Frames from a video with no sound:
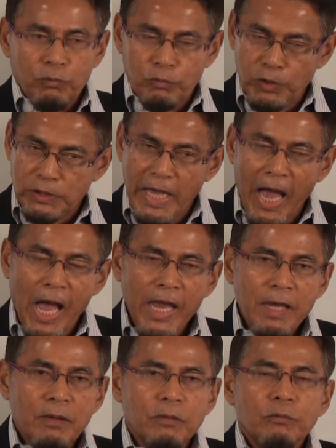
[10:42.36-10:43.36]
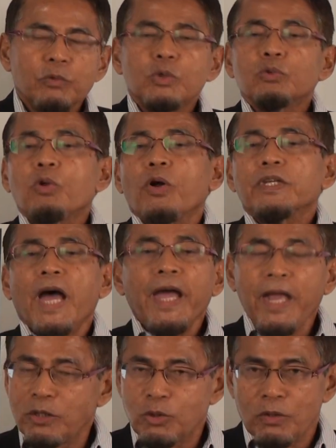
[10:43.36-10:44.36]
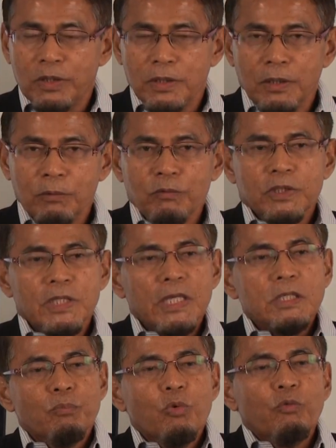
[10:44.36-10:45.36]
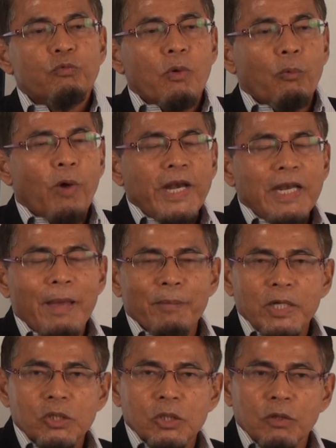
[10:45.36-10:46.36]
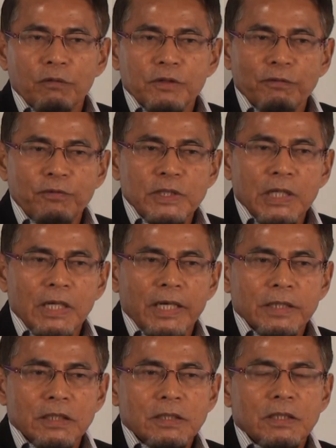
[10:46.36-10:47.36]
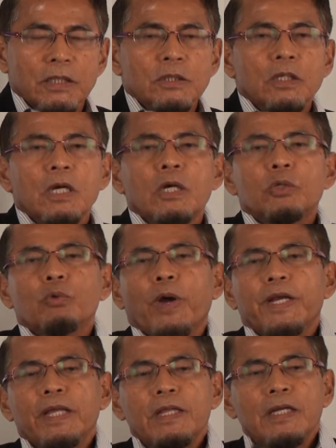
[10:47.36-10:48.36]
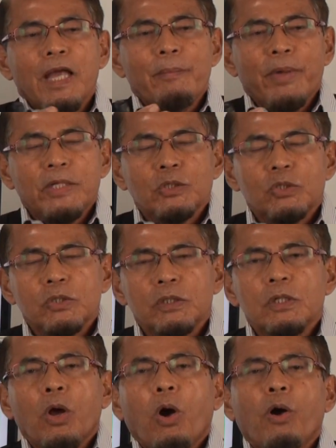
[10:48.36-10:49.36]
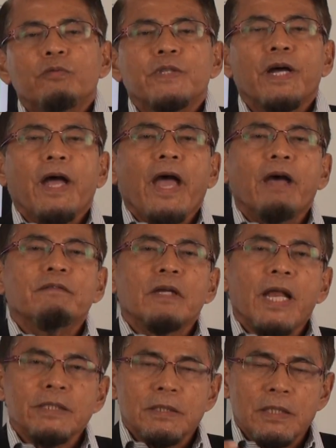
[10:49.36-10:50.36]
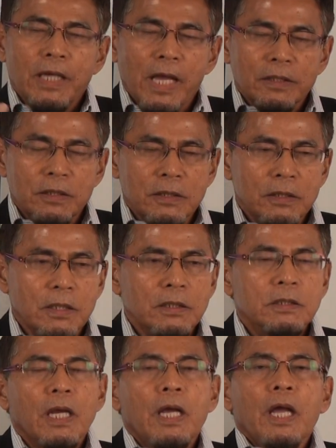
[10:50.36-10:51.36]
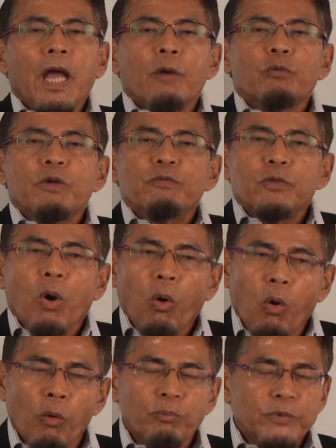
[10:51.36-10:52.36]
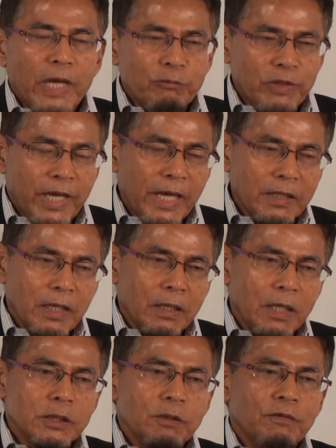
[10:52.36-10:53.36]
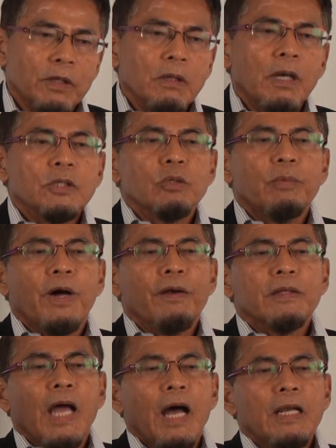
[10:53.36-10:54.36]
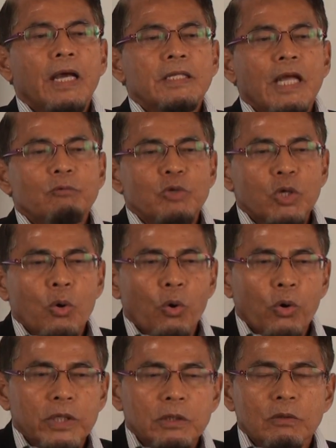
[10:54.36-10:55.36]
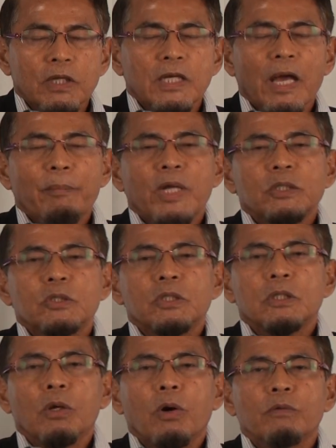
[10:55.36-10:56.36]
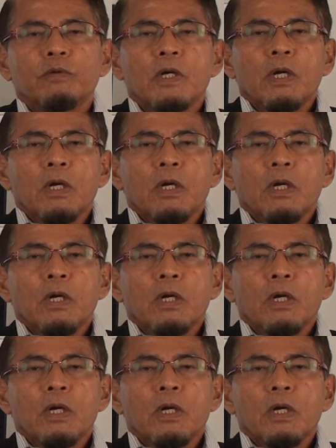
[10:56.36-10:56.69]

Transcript: We die, we do not die actually. We just move from one dimension of the physical existence to another dimension of the everlasting existence, with the hope that we get the grace of Allah subhanahu wa ta'ala, that we go into the dimension of